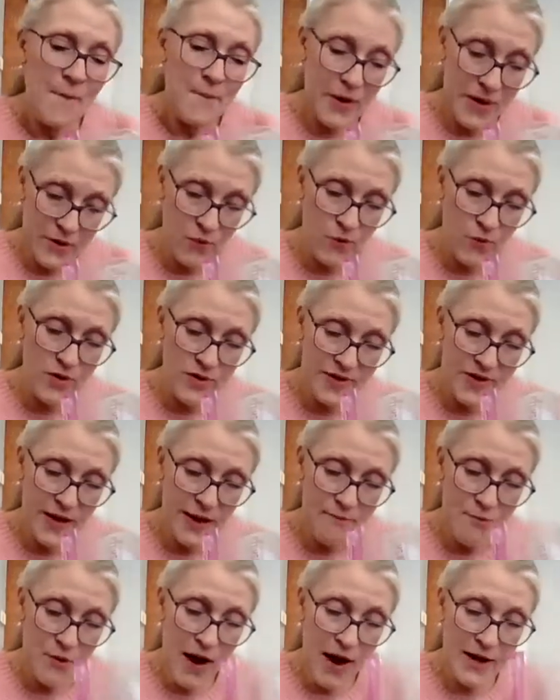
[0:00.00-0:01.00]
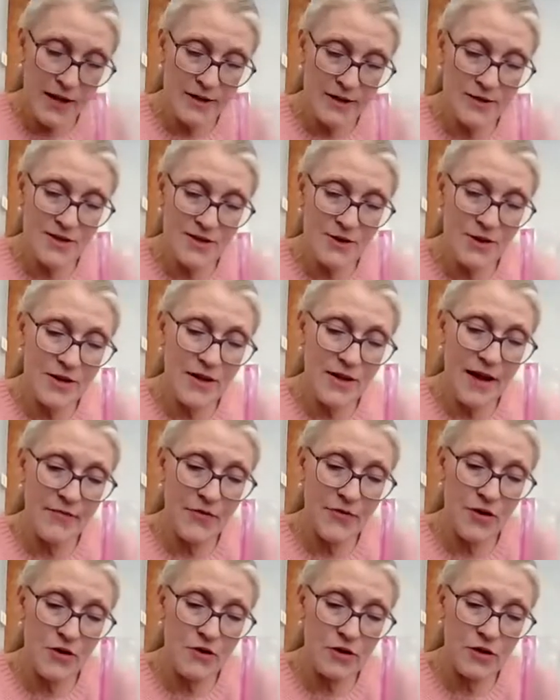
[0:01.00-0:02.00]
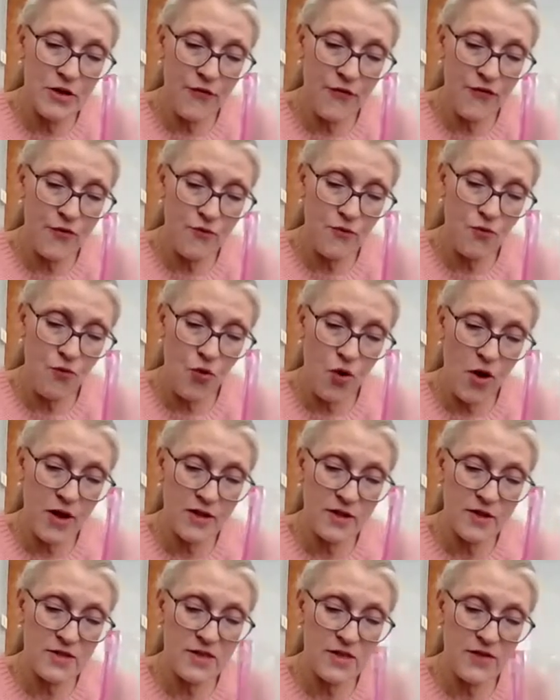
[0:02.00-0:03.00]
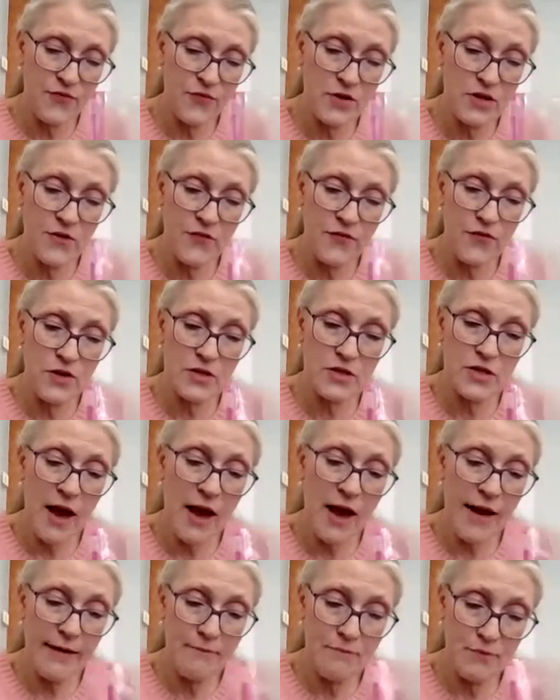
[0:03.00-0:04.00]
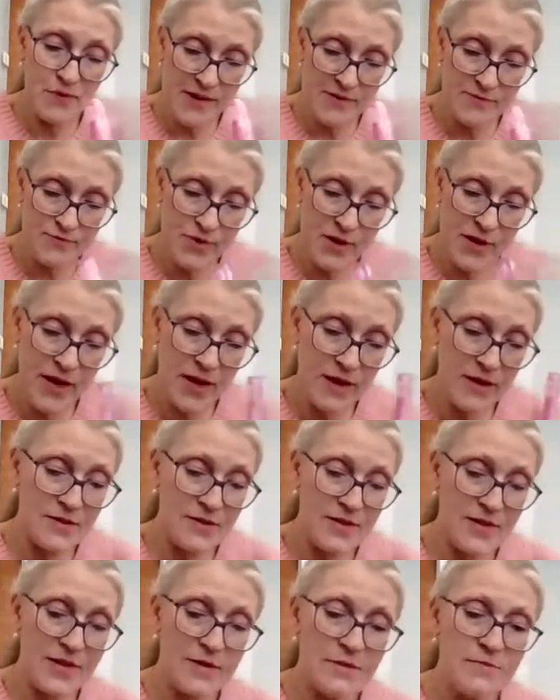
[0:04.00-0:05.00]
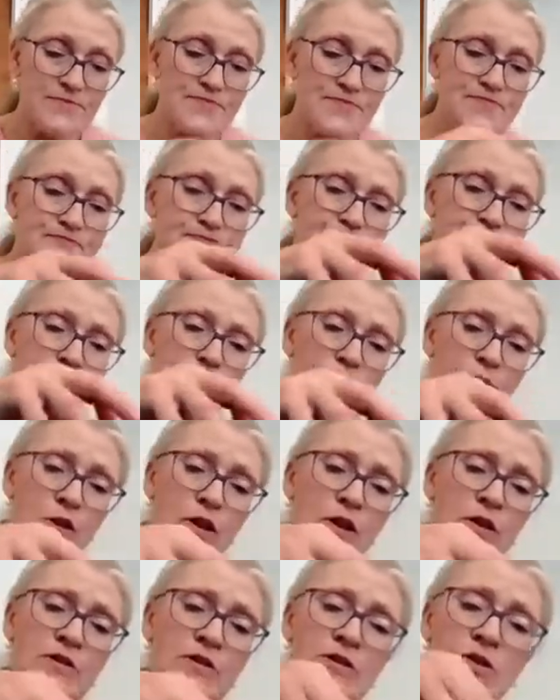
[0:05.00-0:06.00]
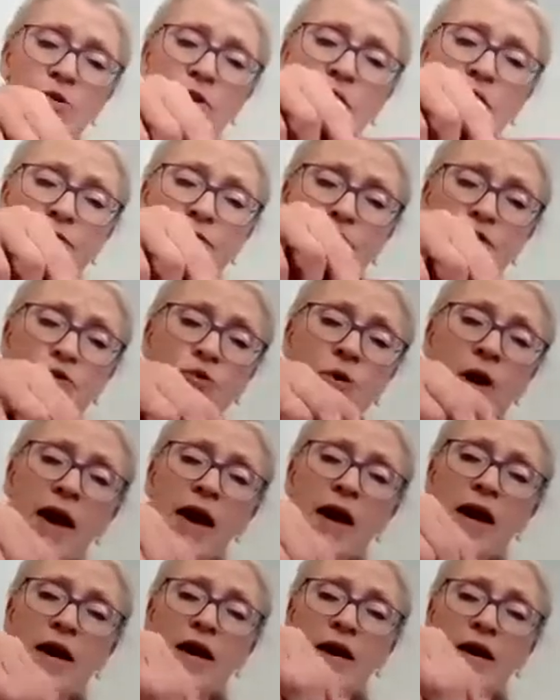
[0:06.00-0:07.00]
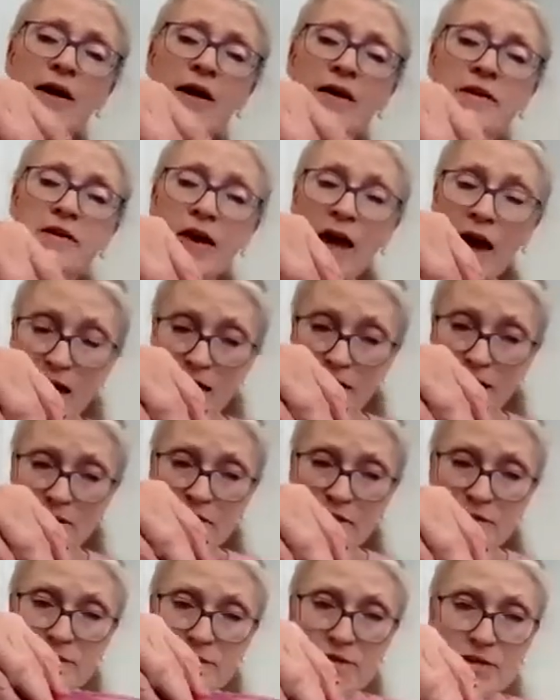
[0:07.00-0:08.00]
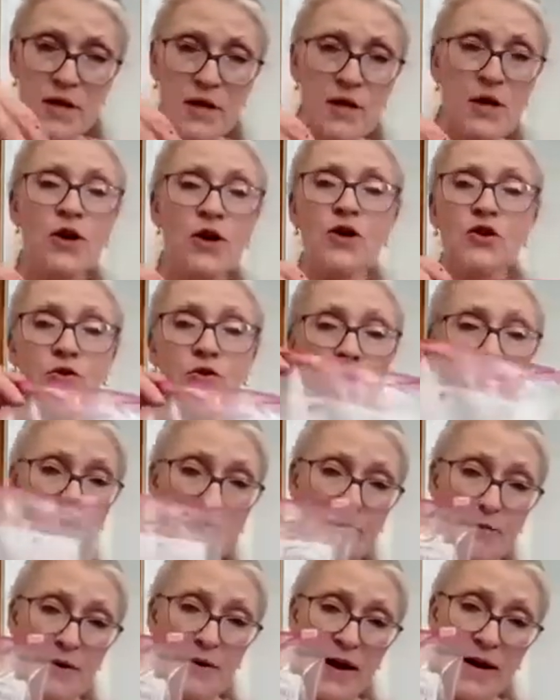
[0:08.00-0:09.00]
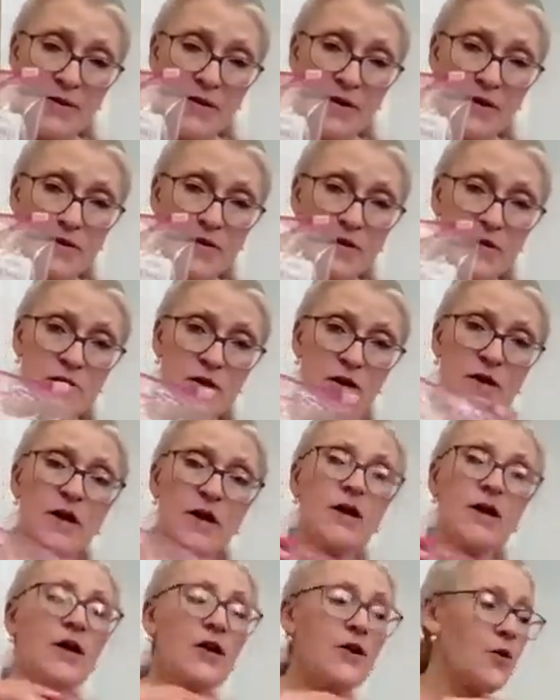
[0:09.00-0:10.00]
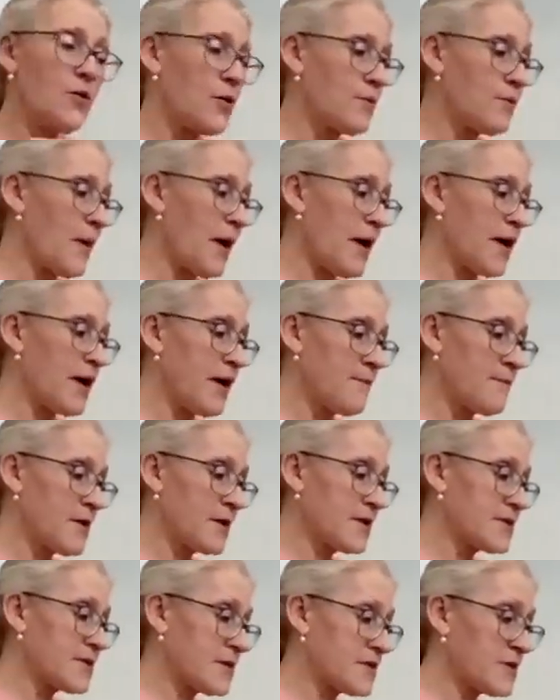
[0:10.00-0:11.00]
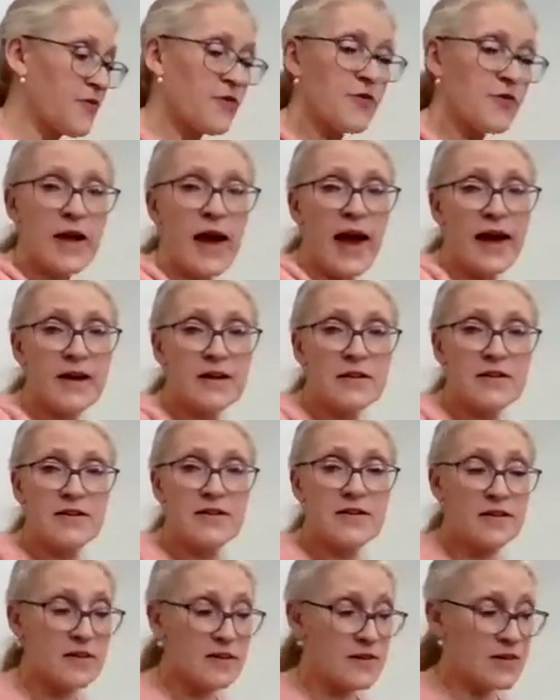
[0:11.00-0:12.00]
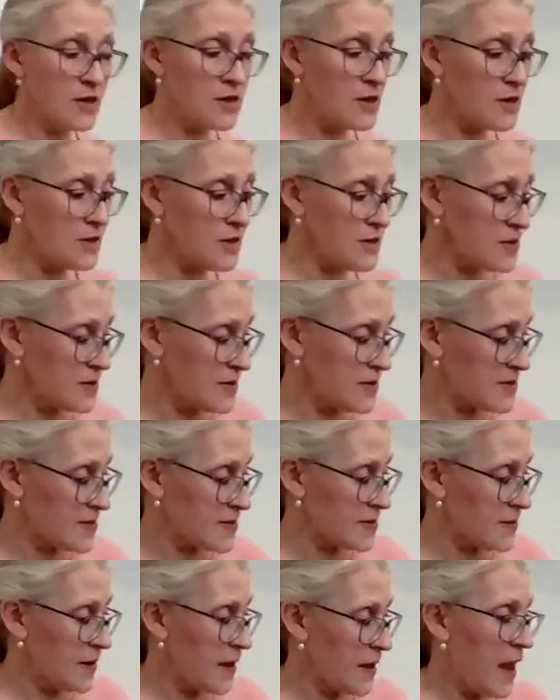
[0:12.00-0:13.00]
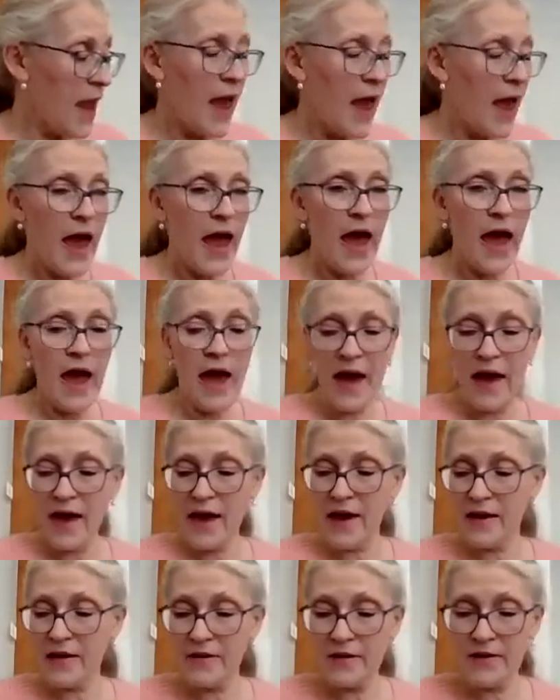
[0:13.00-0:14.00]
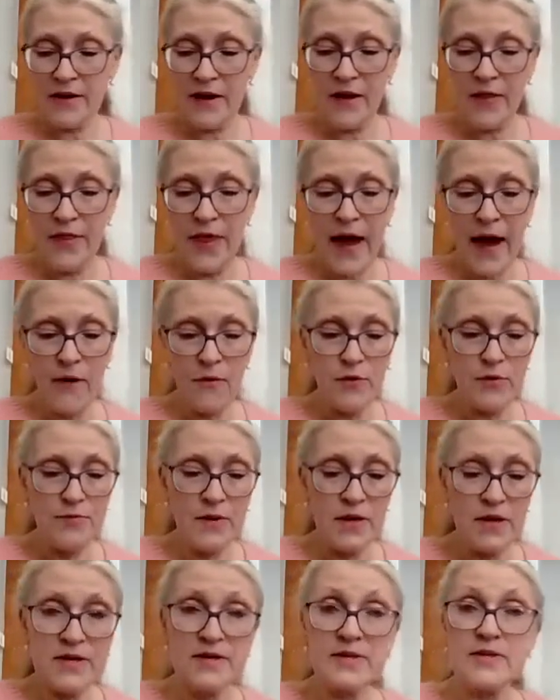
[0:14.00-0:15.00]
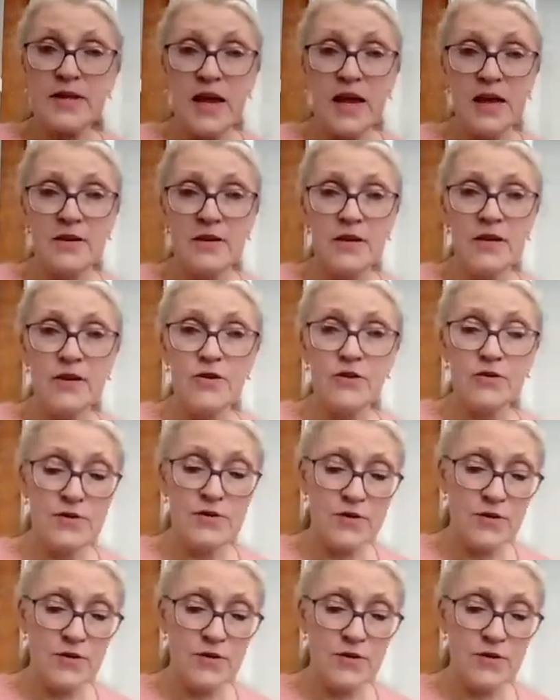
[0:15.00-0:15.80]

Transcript: but it will say potting soil, and there are different ones for different types of plants. So if you had cactus, you wouldn't buy this. You would buy a mix that's for cactus and succulents, and that would be a sandier